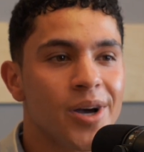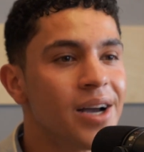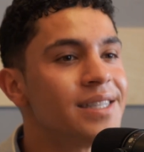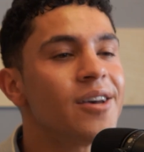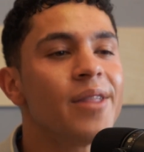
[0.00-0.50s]
But
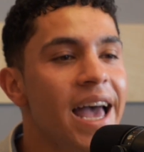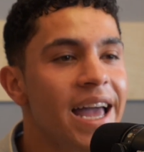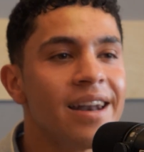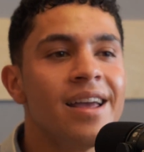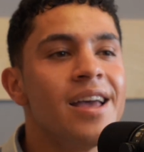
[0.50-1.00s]
until
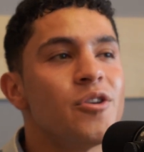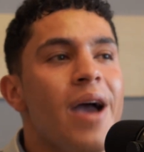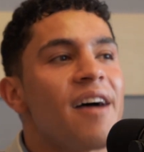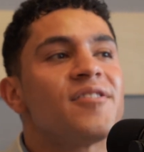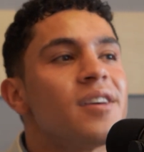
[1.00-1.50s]
then, you
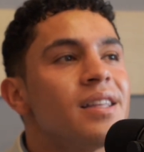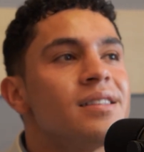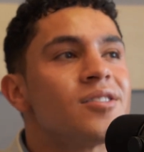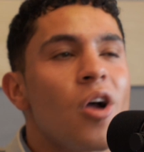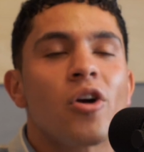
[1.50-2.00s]
have to
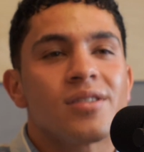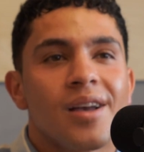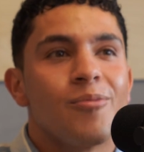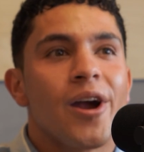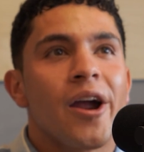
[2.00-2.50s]
start
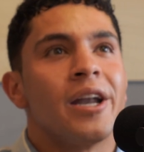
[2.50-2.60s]
somewhere,